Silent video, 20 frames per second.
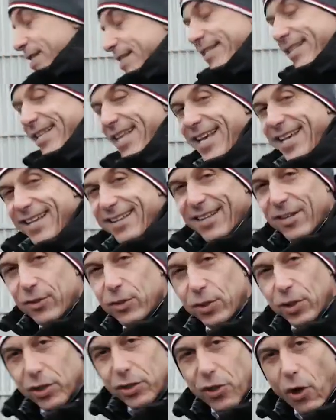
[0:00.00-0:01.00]
we sneaked
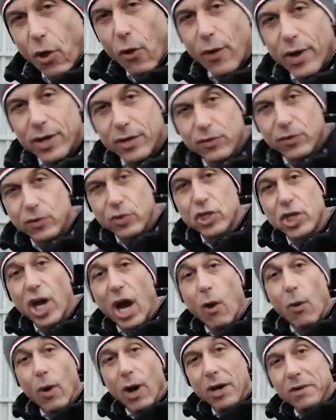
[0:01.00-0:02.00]
into the Dorint to
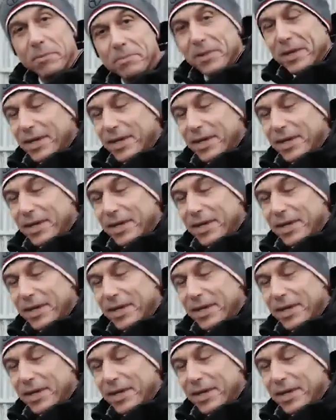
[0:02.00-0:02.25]
shower,